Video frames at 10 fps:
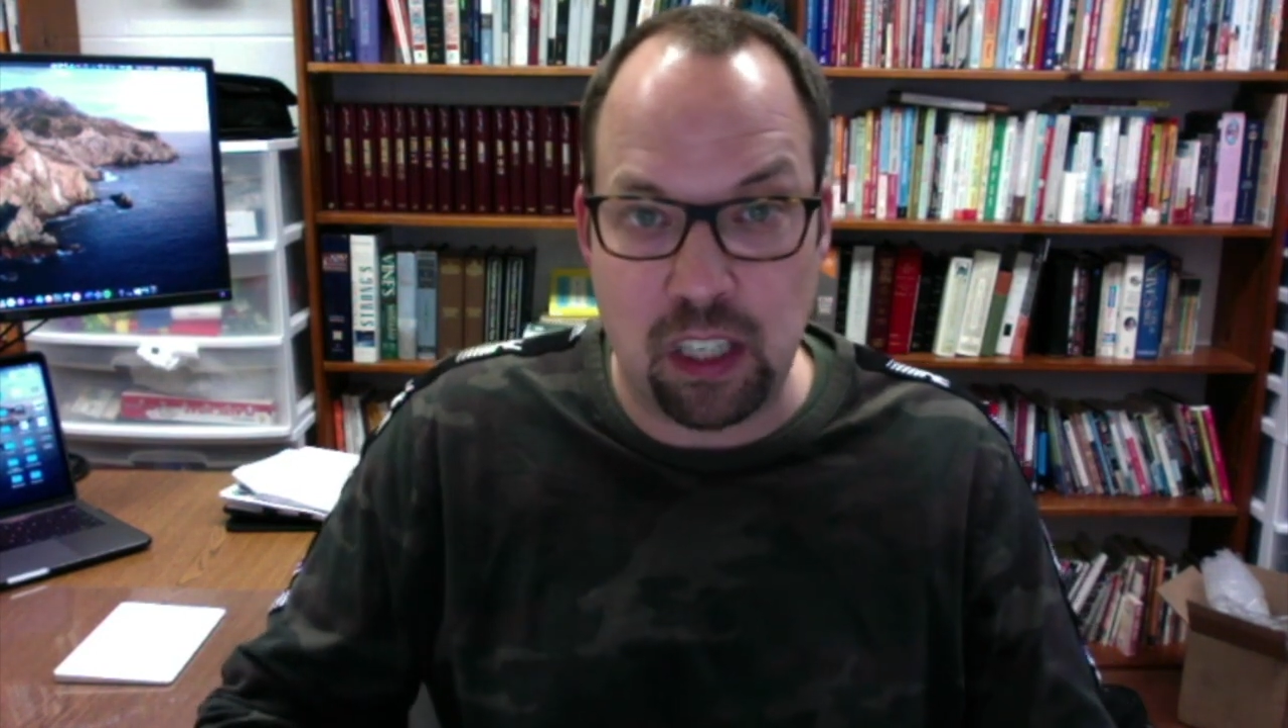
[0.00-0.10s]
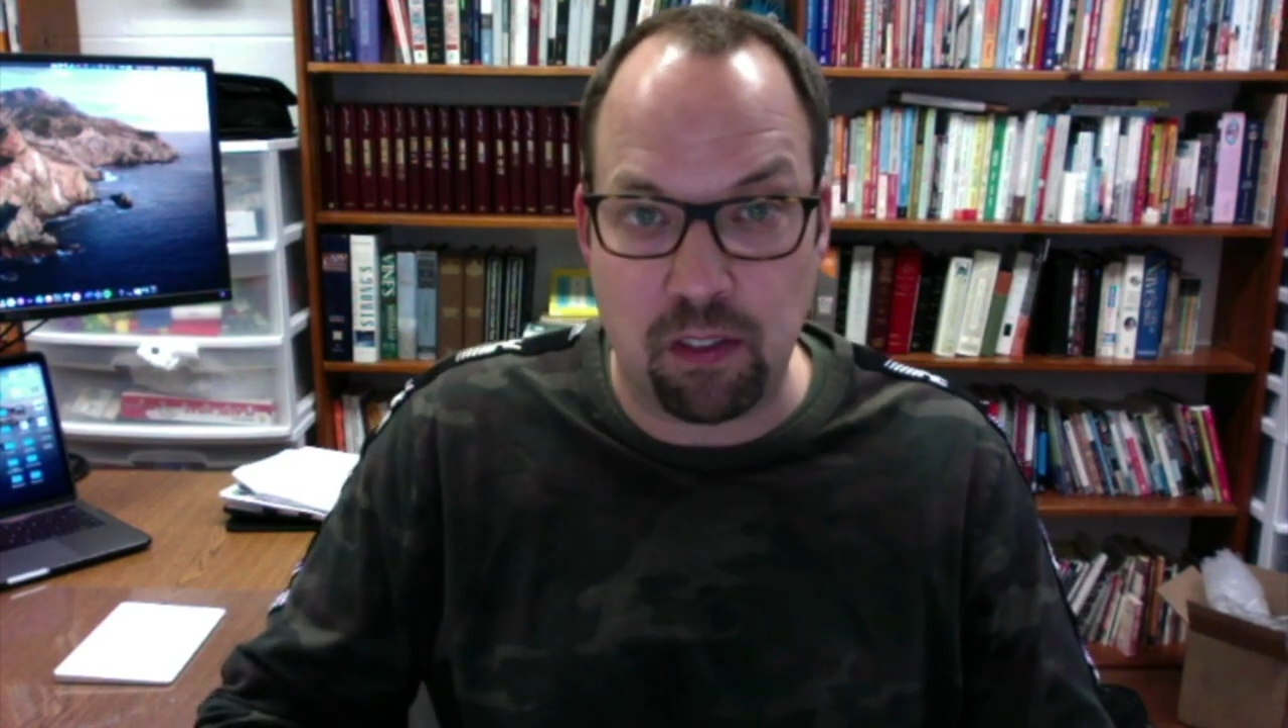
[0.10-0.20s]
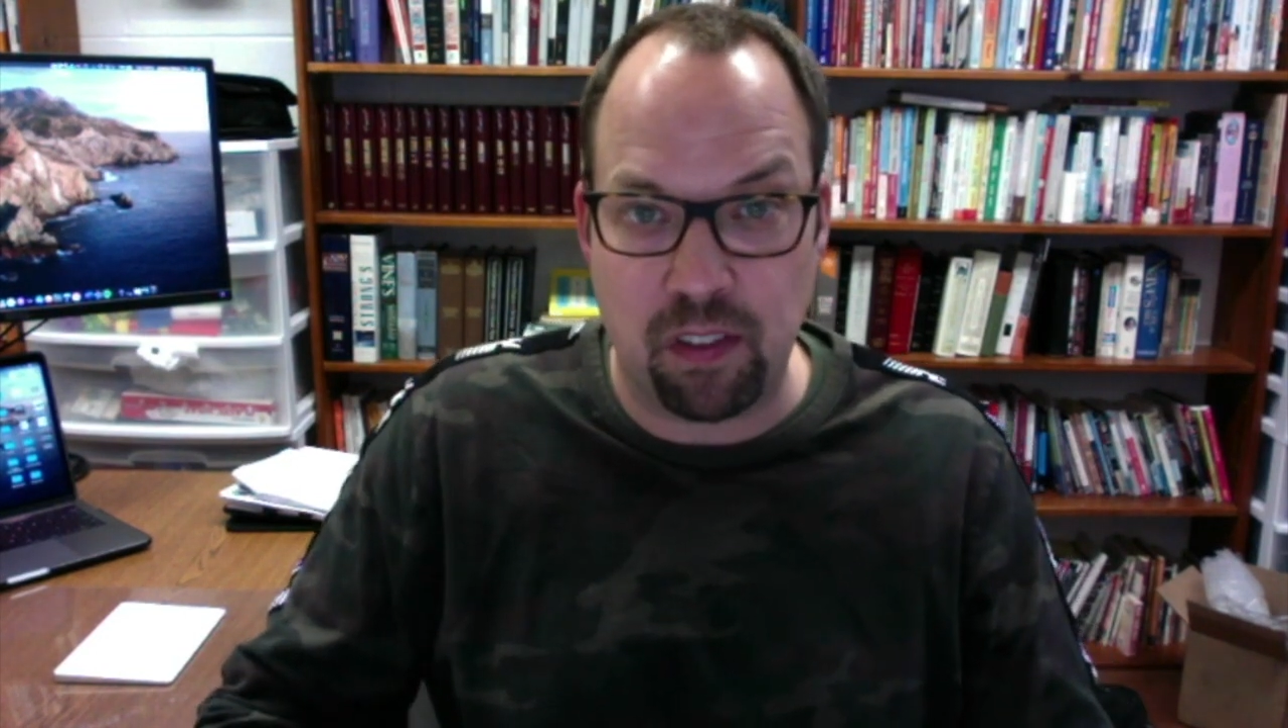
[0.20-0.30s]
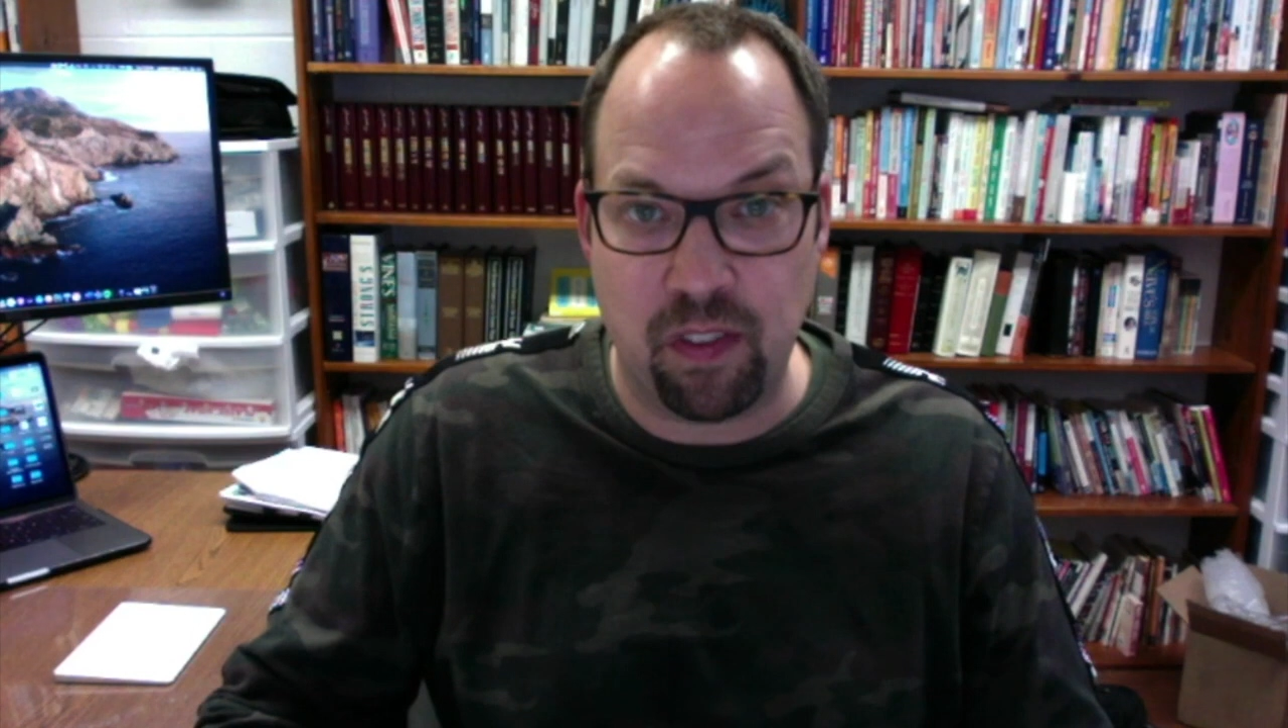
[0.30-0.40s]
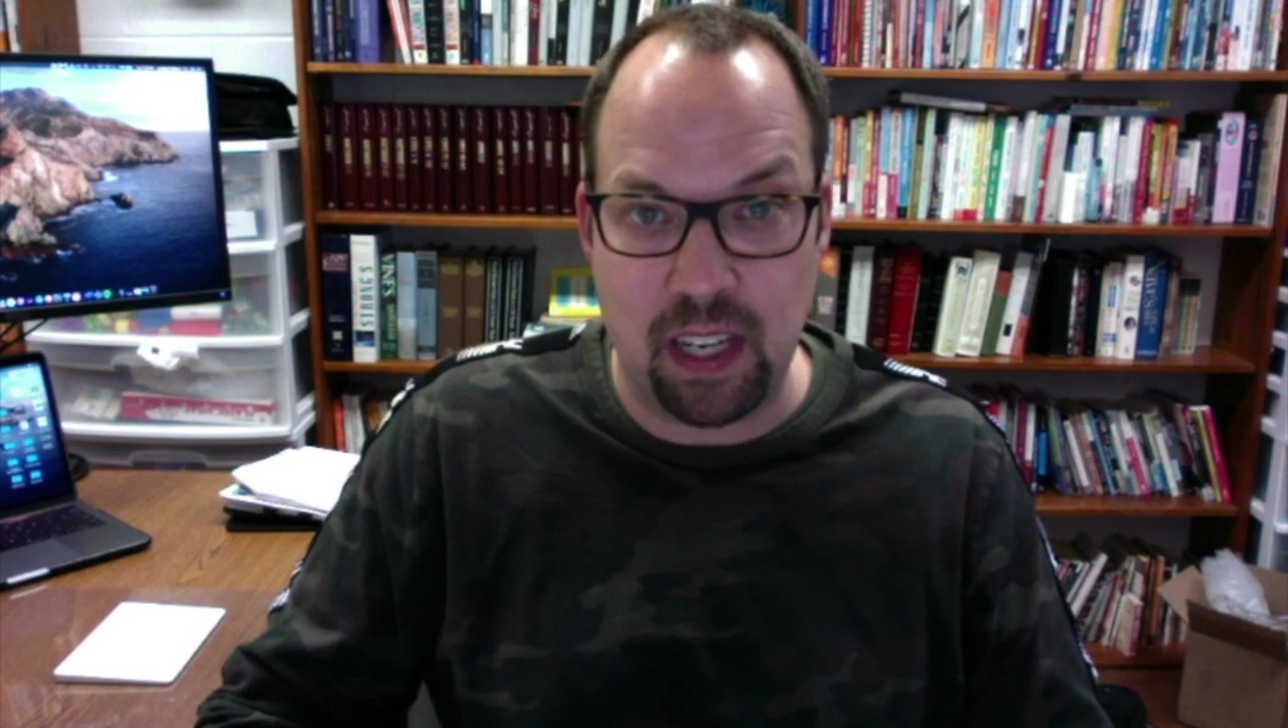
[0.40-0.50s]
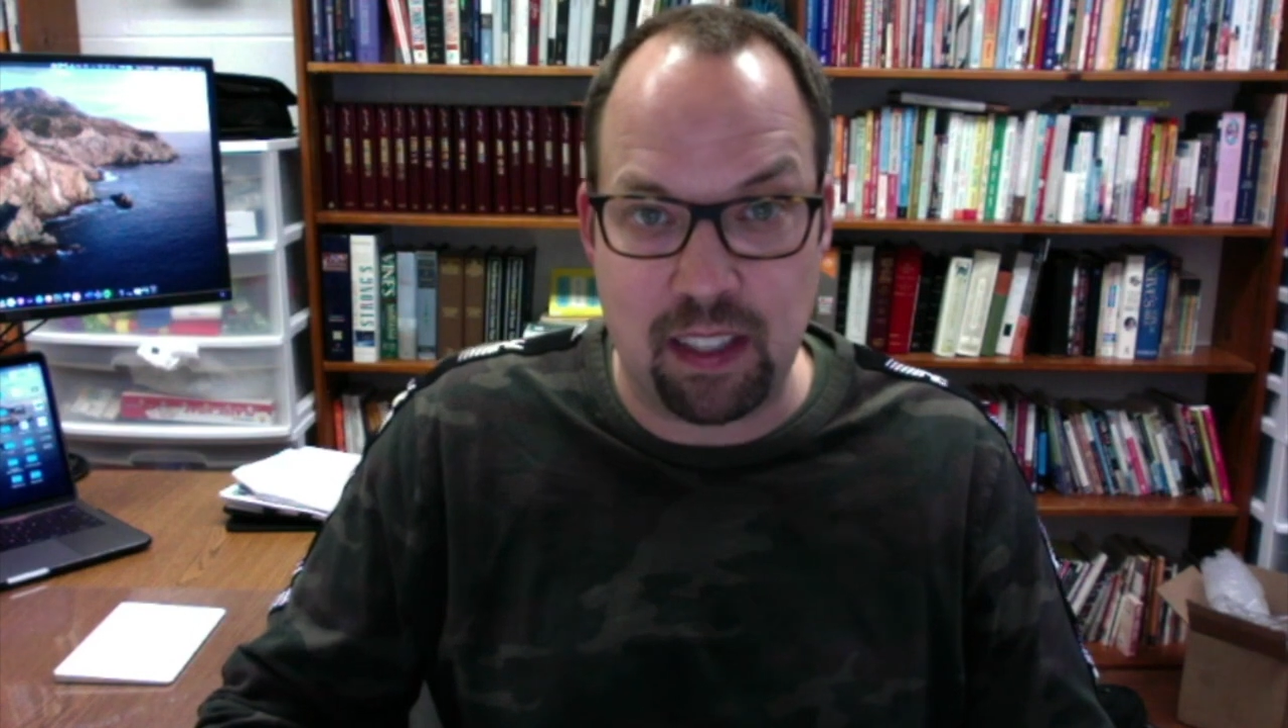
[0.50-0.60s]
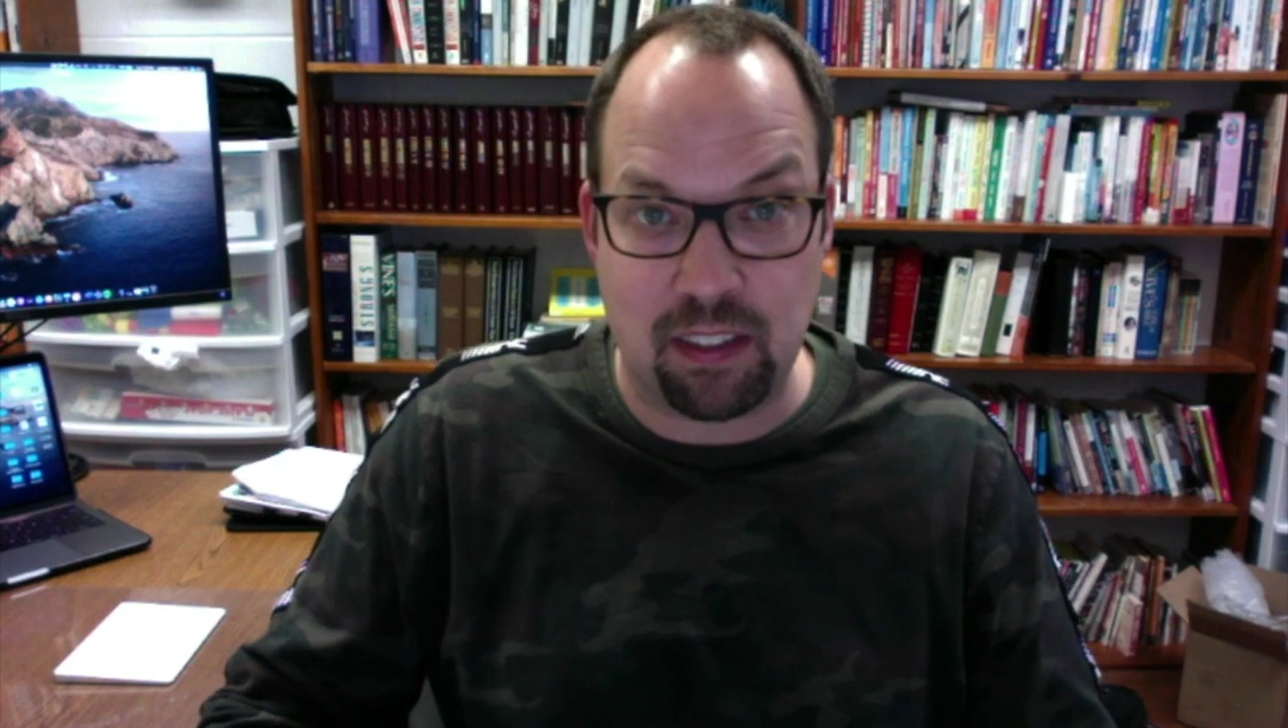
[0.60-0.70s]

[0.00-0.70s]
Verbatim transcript: of our faith.